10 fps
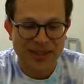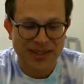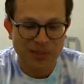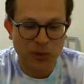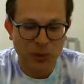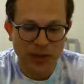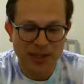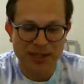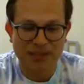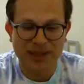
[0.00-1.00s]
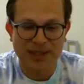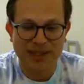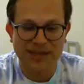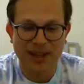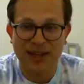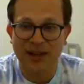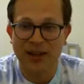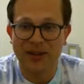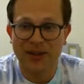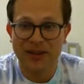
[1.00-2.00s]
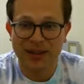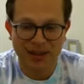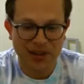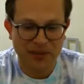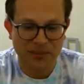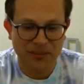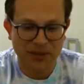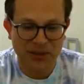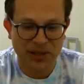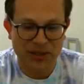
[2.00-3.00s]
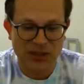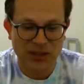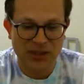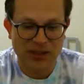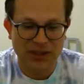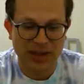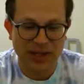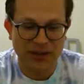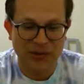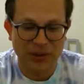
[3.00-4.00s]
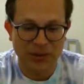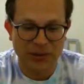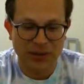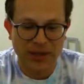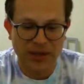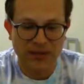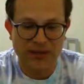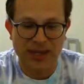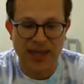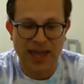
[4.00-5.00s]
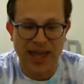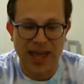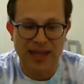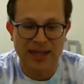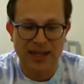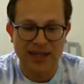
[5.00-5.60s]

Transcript: Some coins because I've gotten all the um, grand stars that I need for all the tour gifts. And